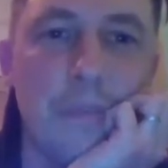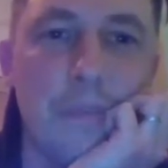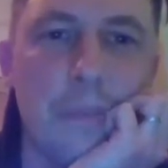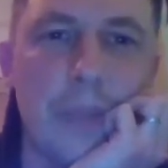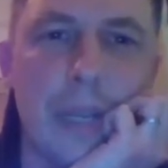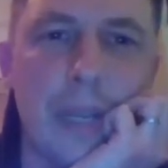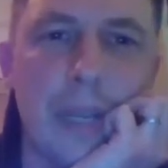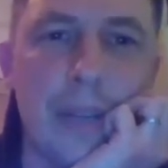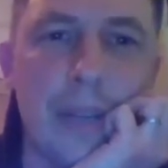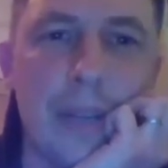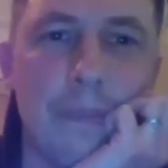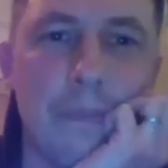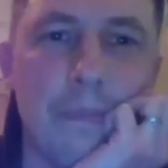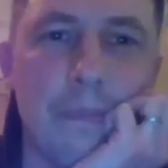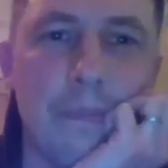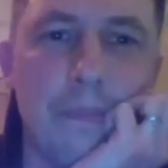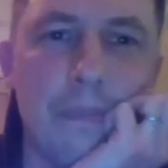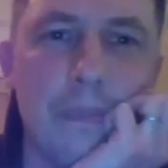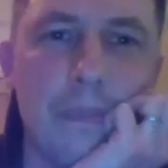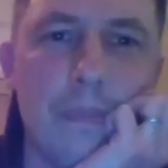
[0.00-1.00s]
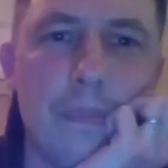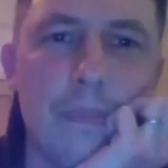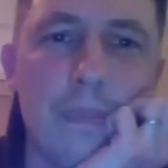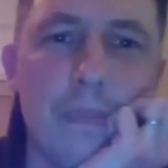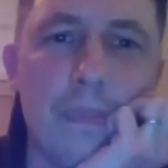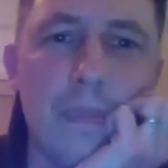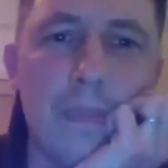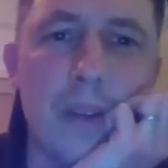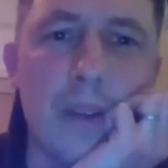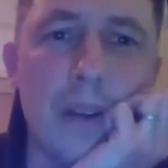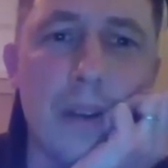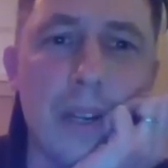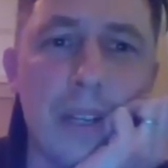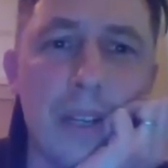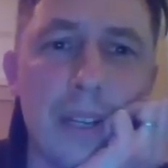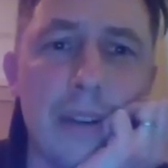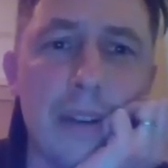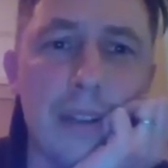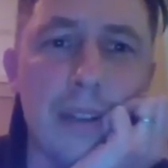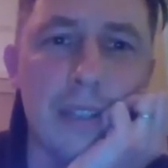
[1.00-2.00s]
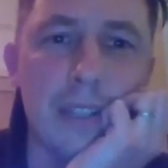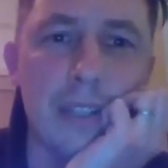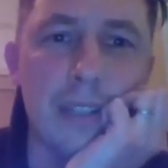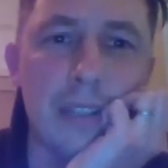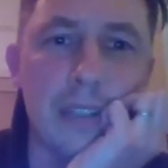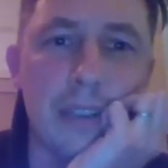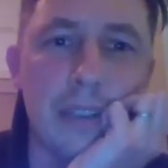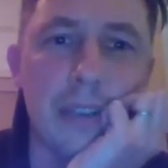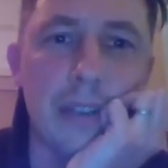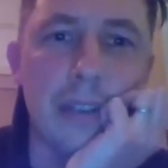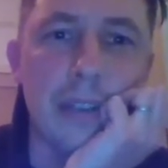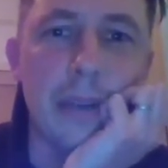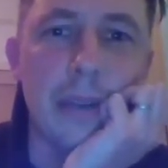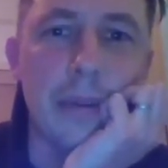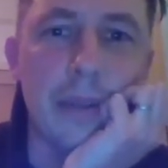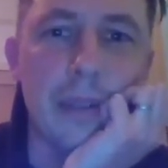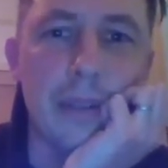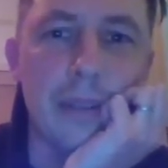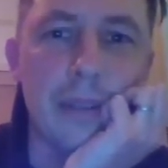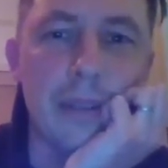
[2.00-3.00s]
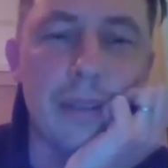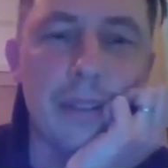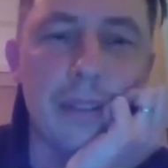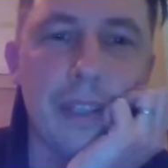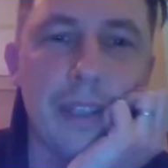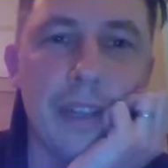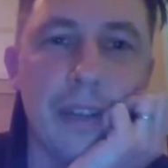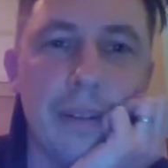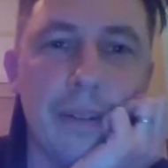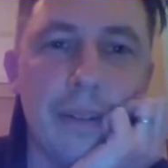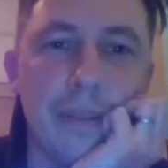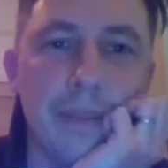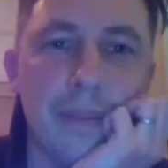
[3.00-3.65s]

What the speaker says: But our condolences to you, though, and I